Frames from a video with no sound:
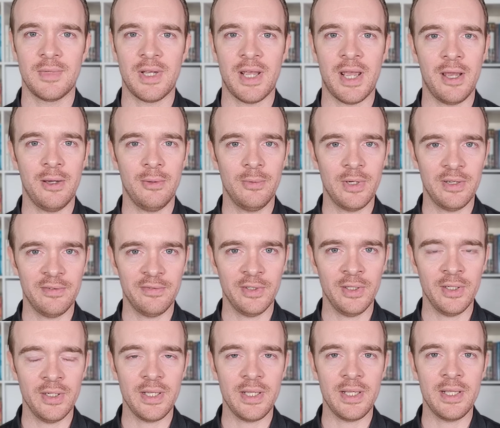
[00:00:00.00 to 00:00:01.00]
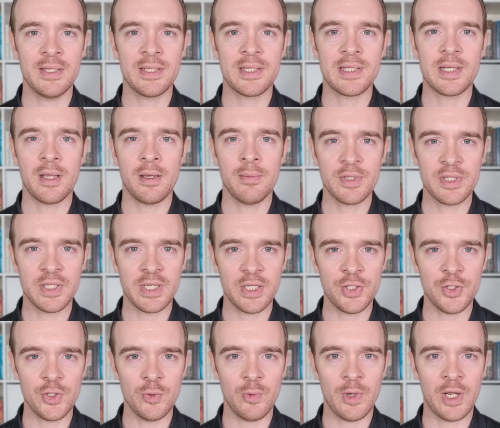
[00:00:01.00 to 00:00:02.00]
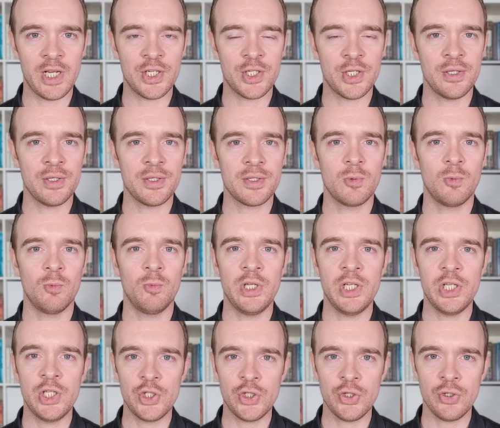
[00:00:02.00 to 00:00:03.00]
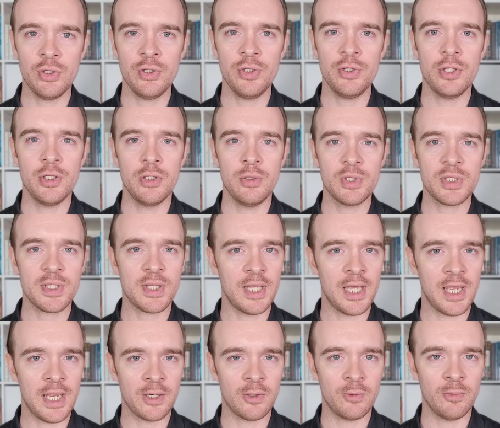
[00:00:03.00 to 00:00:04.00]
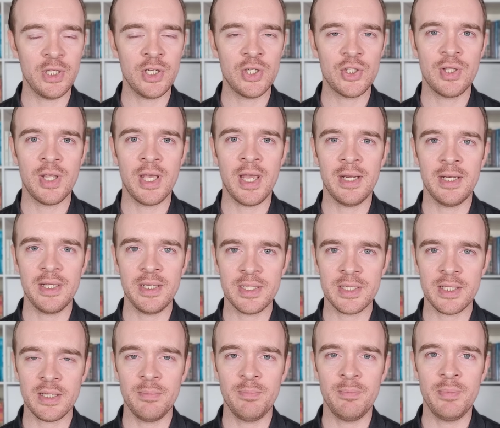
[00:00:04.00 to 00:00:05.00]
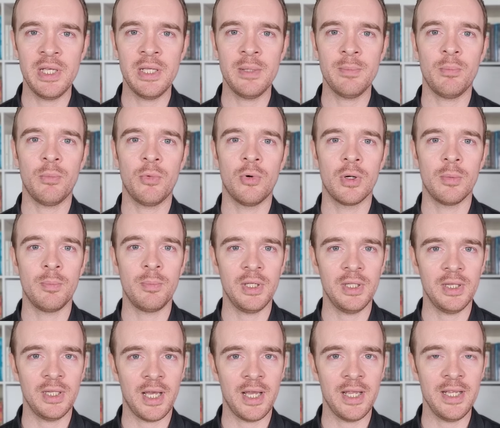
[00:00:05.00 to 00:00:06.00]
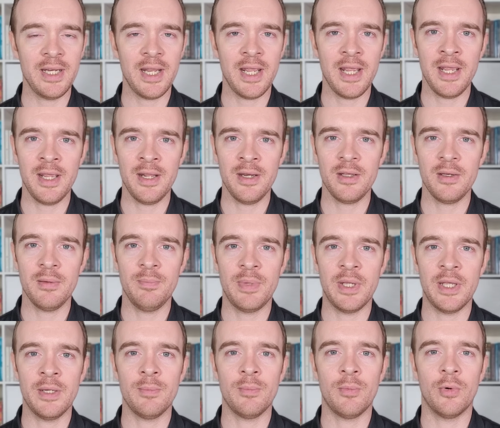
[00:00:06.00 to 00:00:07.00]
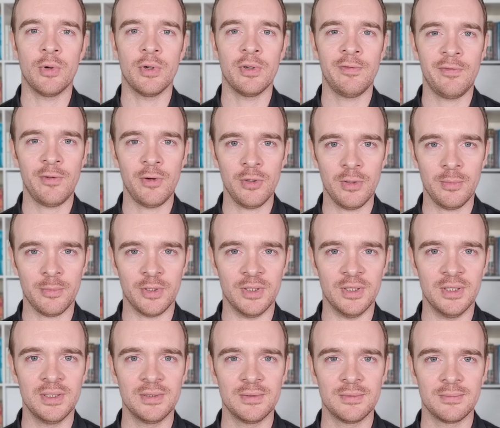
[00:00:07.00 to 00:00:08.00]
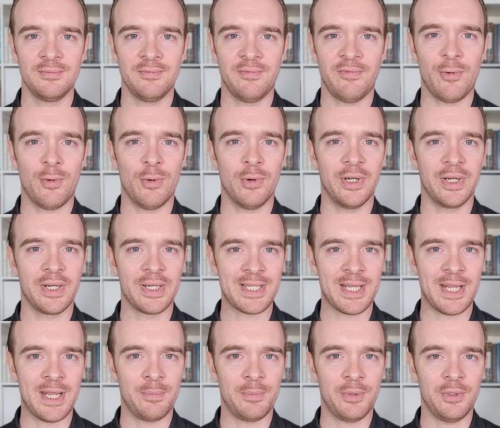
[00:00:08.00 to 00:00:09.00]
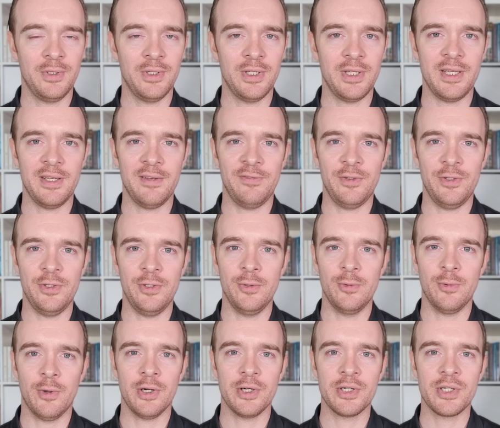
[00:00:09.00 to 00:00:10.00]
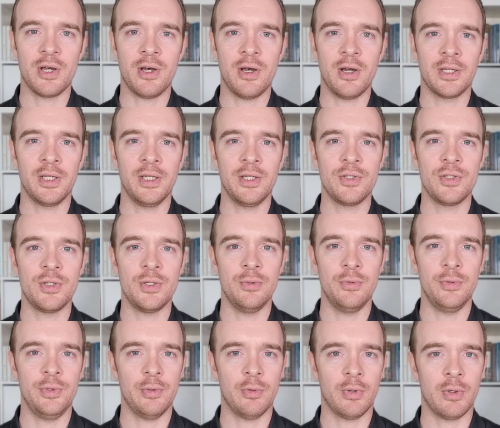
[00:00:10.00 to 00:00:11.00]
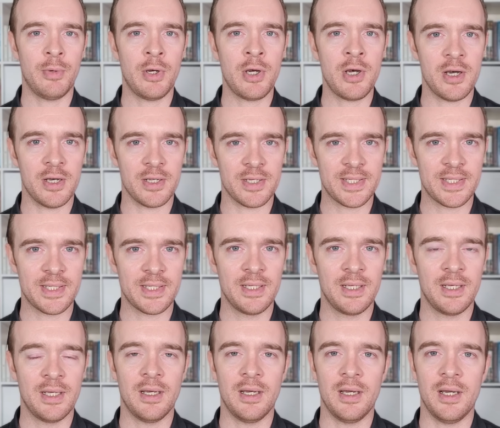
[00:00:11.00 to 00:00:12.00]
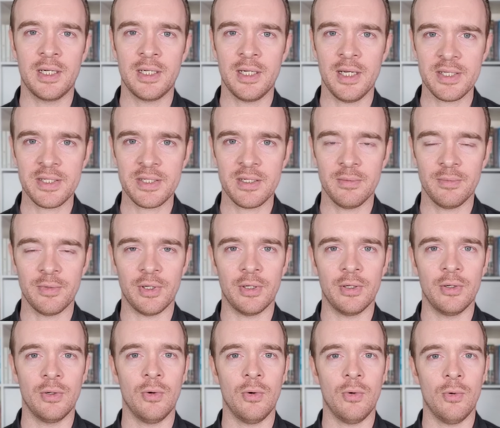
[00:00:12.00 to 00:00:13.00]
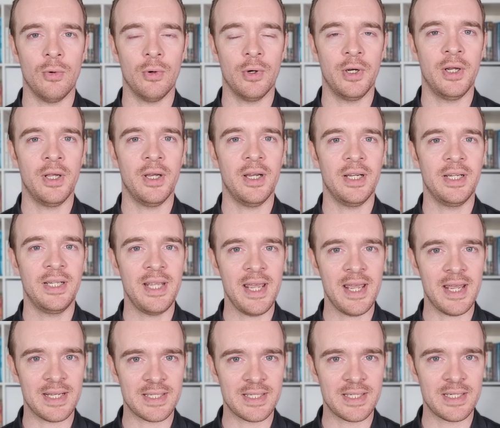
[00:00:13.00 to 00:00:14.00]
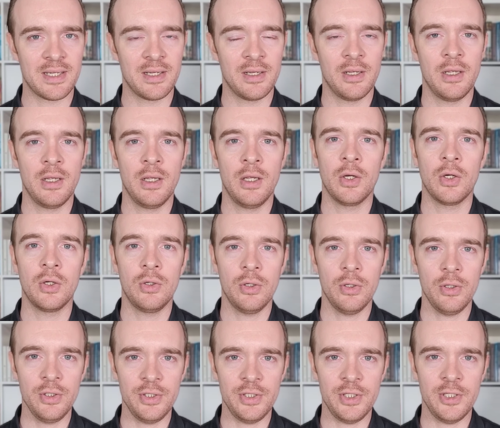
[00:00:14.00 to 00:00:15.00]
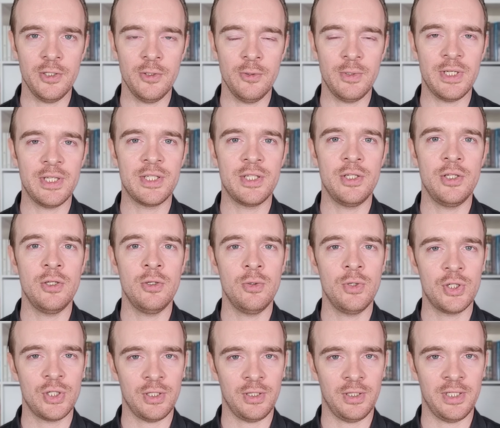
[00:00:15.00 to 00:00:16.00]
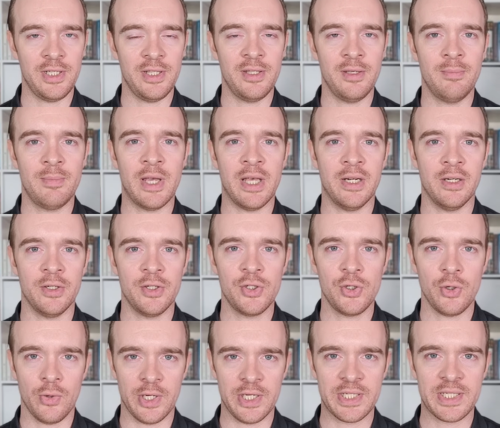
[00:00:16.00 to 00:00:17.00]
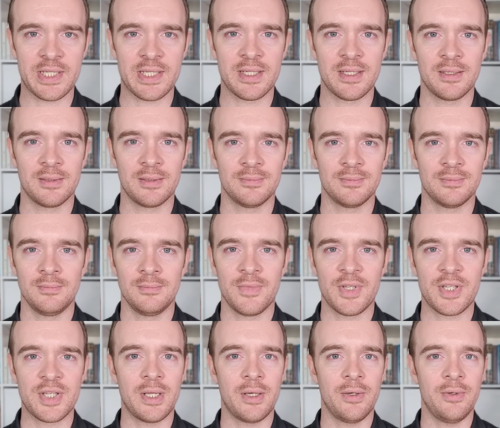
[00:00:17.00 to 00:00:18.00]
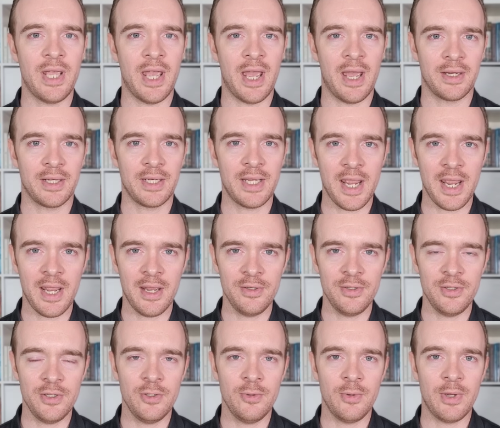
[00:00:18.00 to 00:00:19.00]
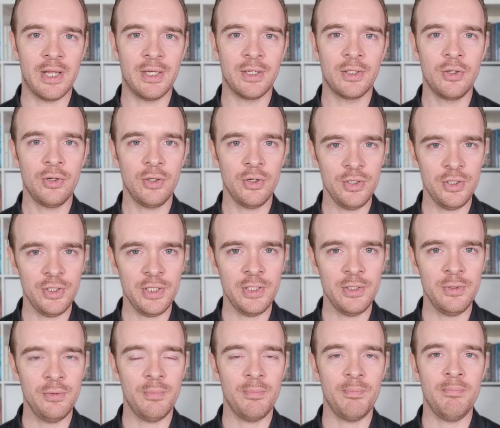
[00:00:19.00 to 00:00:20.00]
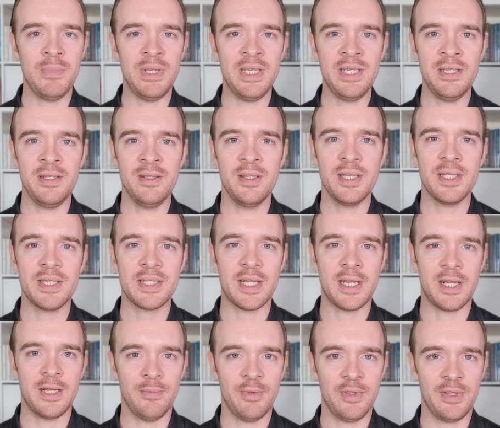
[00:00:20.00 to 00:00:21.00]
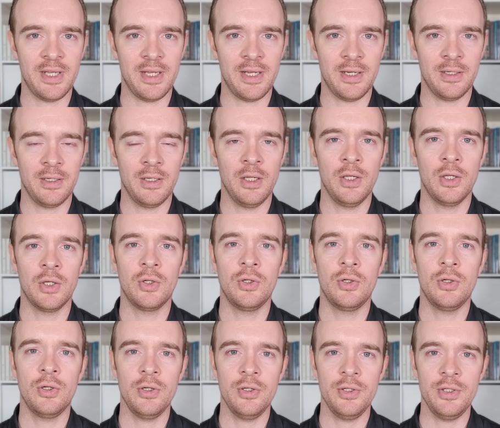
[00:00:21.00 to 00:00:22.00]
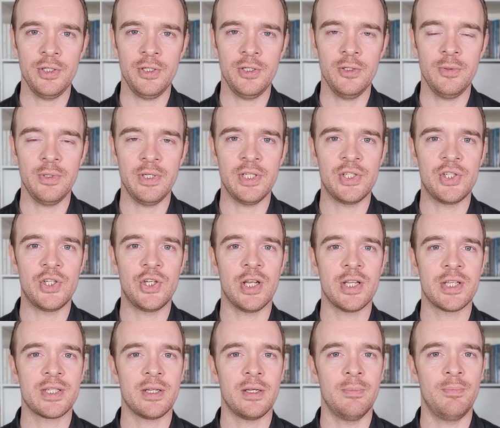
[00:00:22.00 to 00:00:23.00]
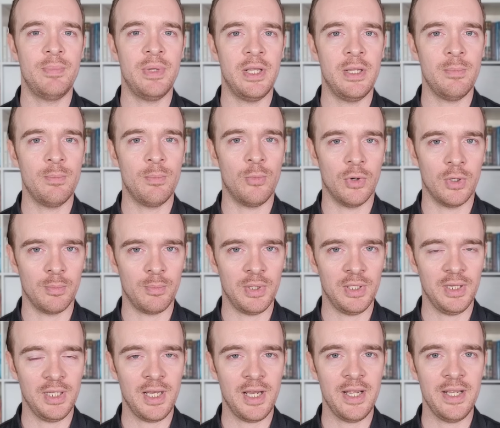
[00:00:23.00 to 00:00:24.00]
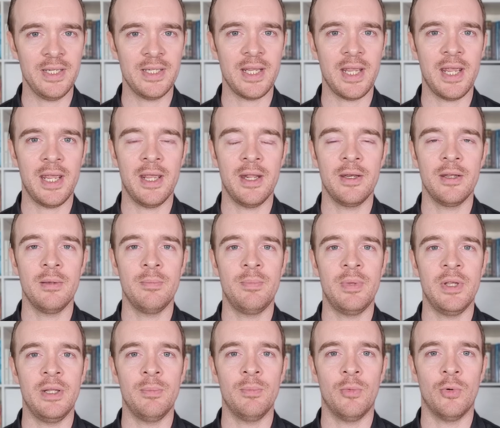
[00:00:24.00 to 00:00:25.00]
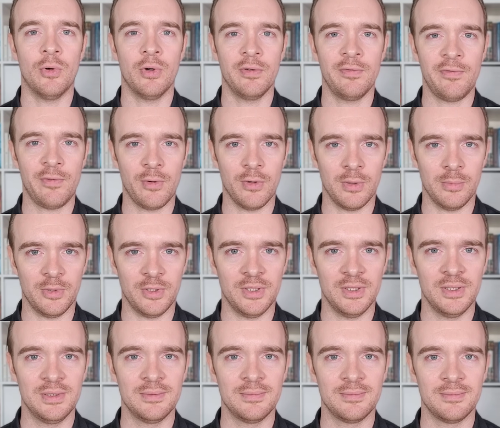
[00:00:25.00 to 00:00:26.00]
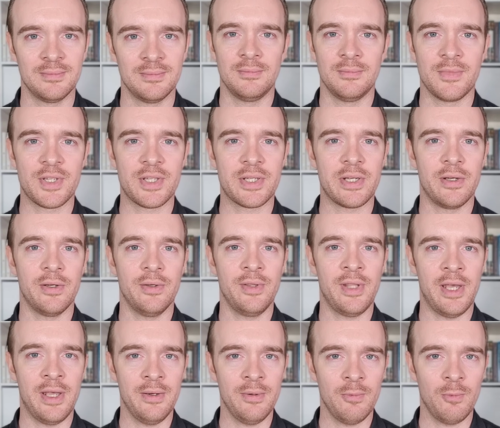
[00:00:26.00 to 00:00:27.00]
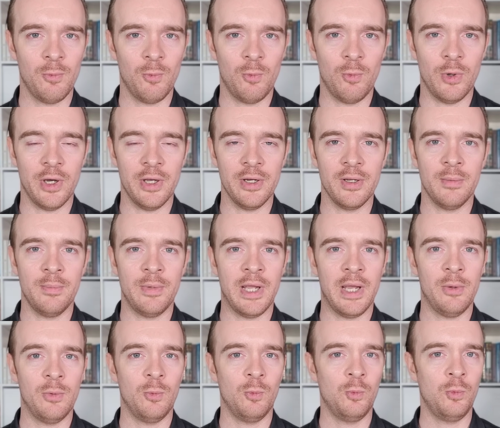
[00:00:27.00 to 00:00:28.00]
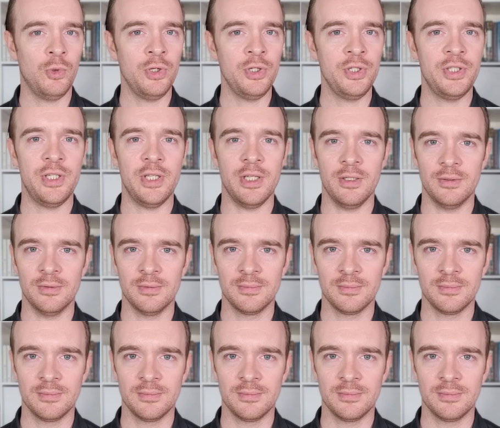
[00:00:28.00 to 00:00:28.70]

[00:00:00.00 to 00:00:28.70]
However, in some situations, we should use language that is a bit more polite and a bit more formal. For example, if you are talking to your boss, a customer, or a guest, could you is usually the better choice. So yeah, can you and could you mean the same thing. Could you is just a bit more polite and a bit more formal. So then, what about would you?